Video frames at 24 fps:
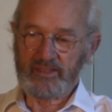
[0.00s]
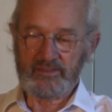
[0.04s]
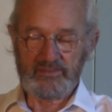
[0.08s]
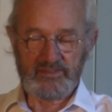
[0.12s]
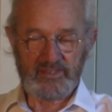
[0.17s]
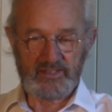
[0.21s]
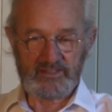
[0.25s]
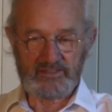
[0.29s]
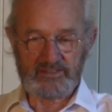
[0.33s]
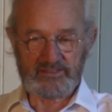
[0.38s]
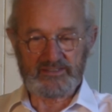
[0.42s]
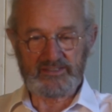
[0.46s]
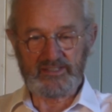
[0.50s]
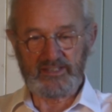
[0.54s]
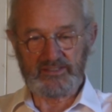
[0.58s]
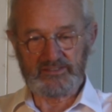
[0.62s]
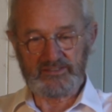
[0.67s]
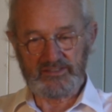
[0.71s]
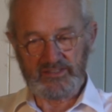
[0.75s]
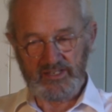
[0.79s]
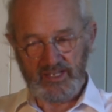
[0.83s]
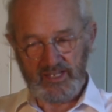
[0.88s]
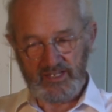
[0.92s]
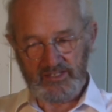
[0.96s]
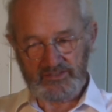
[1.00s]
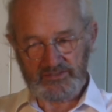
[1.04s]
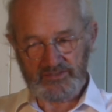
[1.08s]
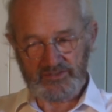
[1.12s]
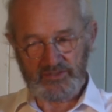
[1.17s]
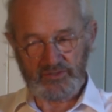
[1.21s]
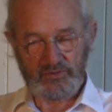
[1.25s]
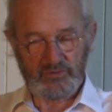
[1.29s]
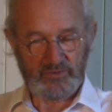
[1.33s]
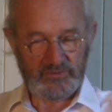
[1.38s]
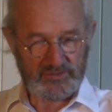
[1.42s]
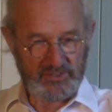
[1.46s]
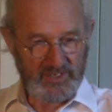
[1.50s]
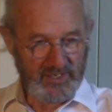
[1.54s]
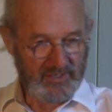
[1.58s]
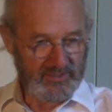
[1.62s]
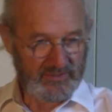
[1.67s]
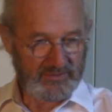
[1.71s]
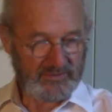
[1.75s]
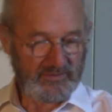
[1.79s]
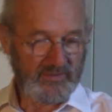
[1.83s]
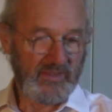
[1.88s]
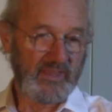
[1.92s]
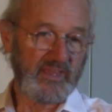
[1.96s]
Then it says yes or
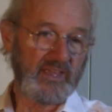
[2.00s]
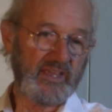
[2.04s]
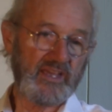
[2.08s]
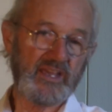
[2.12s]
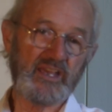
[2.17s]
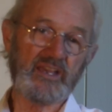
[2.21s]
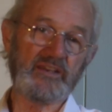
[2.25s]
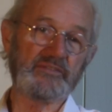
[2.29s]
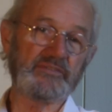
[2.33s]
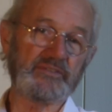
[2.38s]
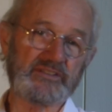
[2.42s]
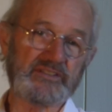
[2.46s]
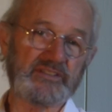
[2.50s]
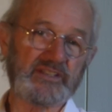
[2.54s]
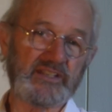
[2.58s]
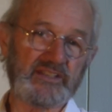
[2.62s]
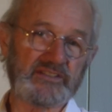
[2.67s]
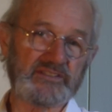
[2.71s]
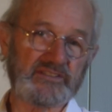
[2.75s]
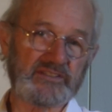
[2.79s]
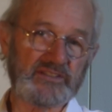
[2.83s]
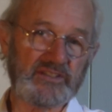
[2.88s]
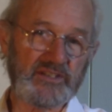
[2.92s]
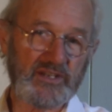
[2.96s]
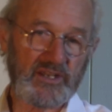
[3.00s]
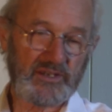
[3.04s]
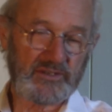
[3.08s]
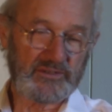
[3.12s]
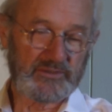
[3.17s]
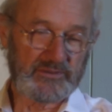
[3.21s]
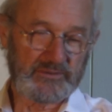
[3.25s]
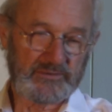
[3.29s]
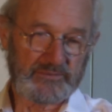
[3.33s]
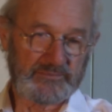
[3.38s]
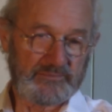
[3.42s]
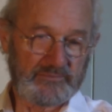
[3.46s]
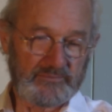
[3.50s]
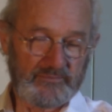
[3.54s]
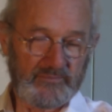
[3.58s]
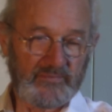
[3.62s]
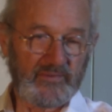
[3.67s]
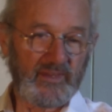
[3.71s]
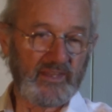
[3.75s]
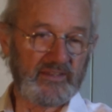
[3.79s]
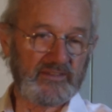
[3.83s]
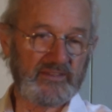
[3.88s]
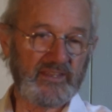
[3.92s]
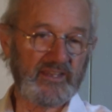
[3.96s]
no. If it says no,
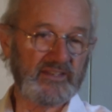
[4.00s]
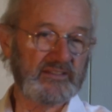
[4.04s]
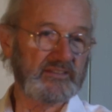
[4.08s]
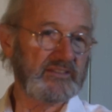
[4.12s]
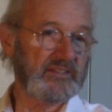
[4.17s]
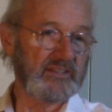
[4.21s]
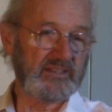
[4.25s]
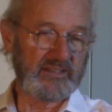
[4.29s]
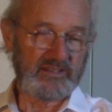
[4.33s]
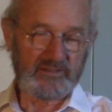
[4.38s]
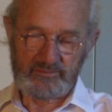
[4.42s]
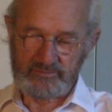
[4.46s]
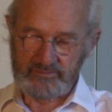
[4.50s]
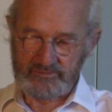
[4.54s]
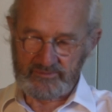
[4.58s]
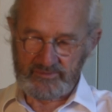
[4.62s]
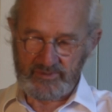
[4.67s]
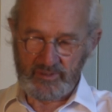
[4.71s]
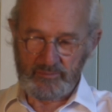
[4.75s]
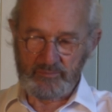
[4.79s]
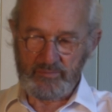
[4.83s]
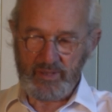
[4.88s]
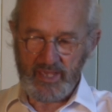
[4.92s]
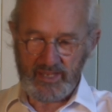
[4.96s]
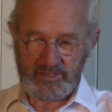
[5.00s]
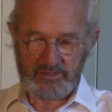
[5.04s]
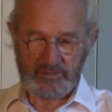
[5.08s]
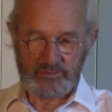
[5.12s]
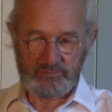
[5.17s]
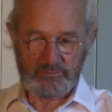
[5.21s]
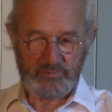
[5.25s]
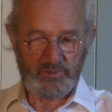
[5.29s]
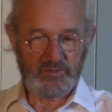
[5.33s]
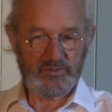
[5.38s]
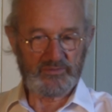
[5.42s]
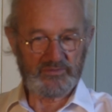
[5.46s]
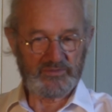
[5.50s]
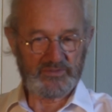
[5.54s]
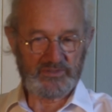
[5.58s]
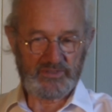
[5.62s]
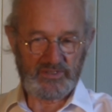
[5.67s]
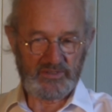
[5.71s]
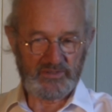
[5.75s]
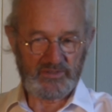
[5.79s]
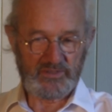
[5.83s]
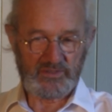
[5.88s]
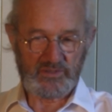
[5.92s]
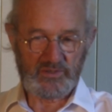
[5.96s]
then the, the matter moves
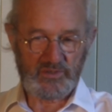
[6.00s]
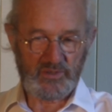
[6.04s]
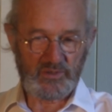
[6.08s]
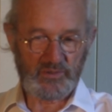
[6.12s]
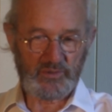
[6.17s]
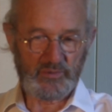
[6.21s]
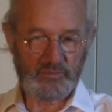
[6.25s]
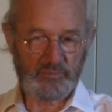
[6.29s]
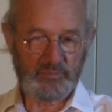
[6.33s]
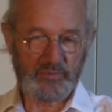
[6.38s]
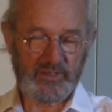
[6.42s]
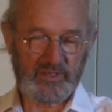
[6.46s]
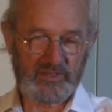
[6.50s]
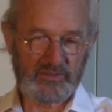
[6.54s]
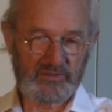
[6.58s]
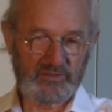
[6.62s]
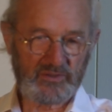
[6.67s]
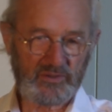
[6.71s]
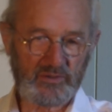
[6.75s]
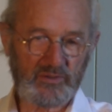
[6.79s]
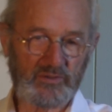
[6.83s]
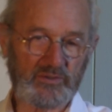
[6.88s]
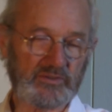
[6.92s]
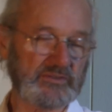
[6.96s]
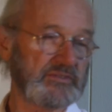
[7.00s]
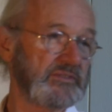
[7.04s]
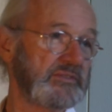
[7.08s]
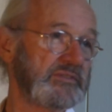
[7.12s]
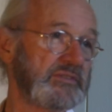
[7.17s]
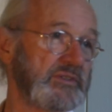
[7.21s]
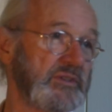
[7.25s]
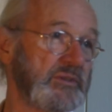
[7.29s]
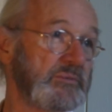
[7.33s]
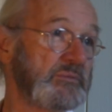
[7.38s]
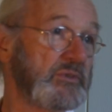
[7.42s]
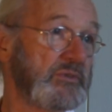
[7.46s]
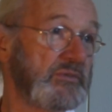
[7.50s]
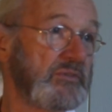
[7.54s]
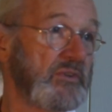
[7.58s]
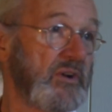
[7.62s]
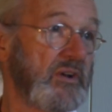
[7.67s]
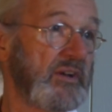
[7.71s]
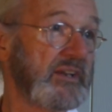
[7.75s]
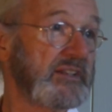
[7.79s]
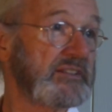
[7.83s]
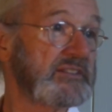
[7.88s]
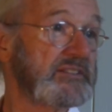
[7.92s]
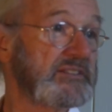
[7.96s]
to the European Court of Human
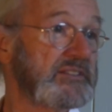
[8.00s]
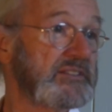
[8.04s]
Rights.